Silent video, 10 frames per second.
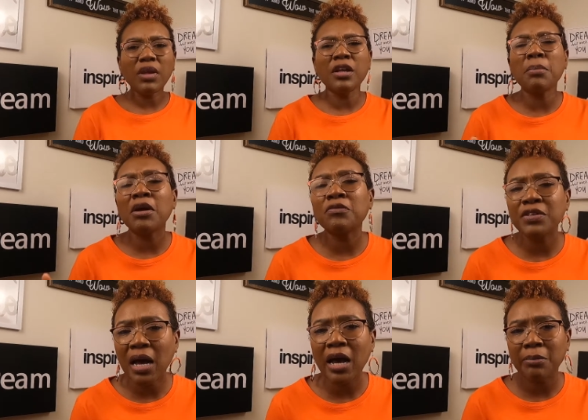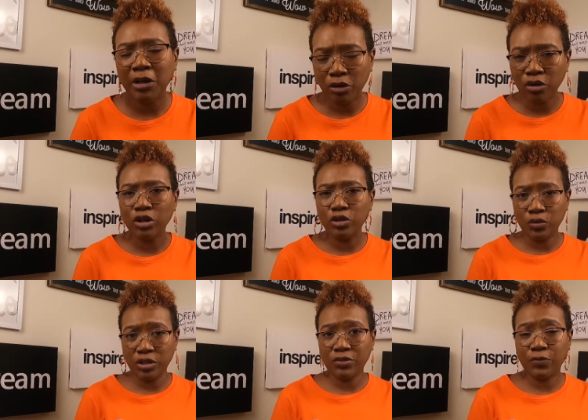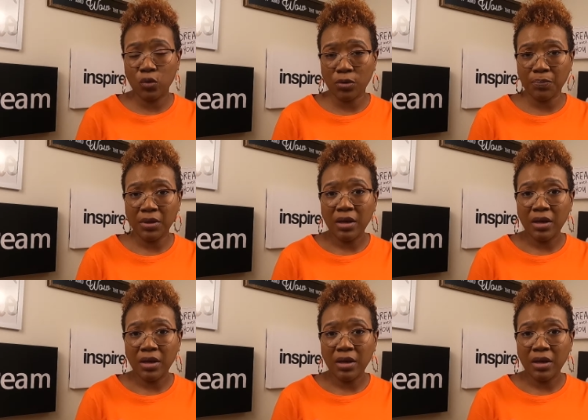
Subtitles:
an amount of time that you're going to do this for.